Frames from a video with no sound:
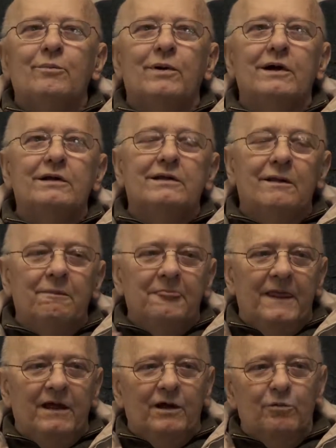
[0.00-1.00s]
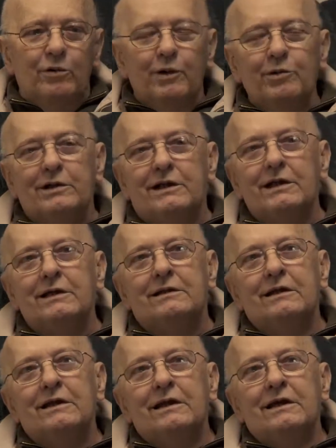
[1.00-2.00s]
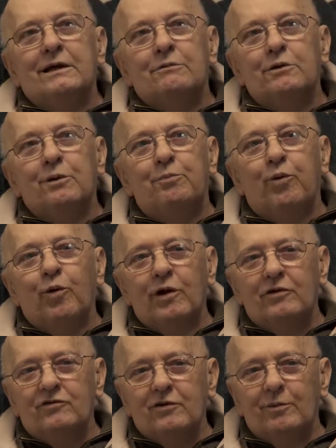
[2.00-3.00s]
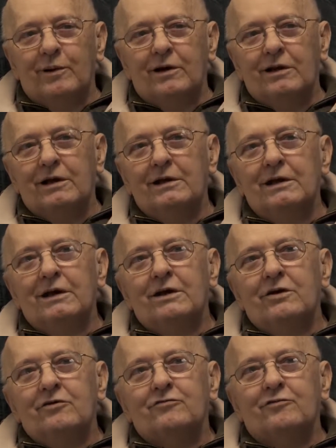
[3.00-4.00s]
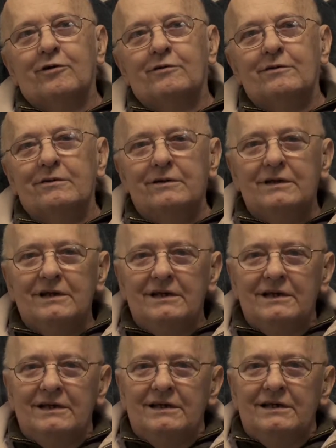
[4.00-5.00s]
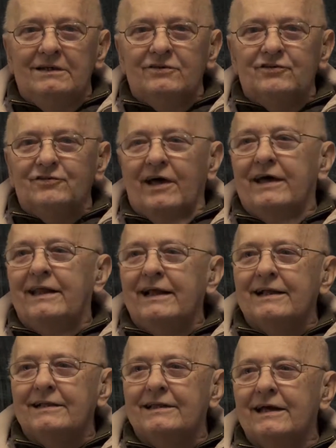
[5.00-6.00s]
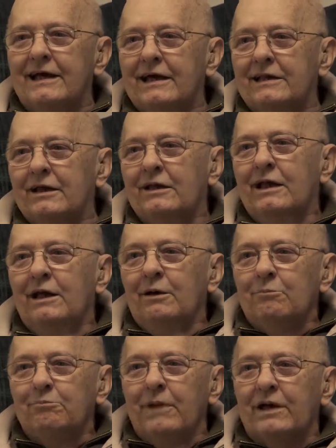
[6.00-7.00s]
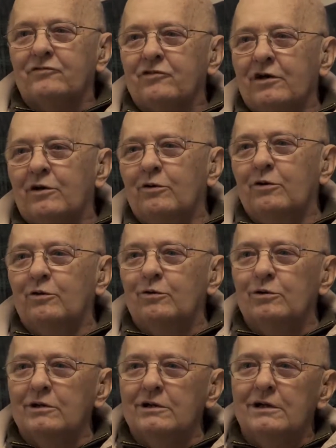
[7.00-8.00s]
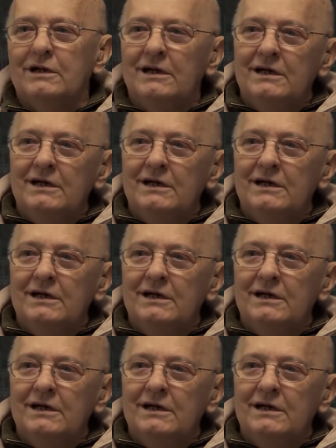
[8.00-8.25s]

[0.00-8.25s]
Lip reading: But we would get reports about a certain sighting that they had in Mexico or